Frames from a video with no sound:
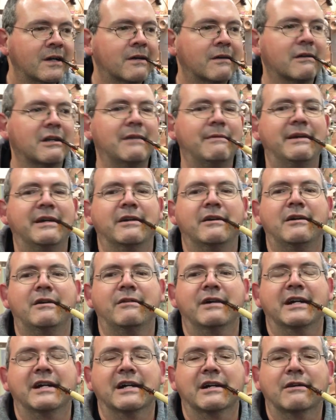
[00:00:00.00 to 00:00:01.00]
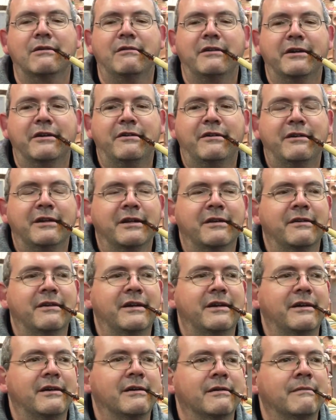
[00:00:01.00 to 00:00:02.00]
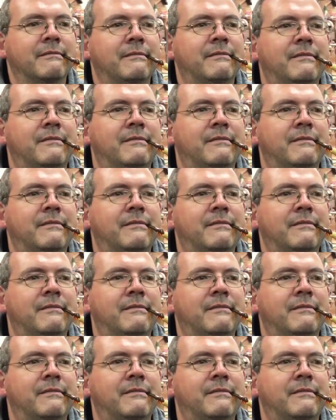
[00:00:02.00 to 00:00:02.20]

really about all I got going on. Uh,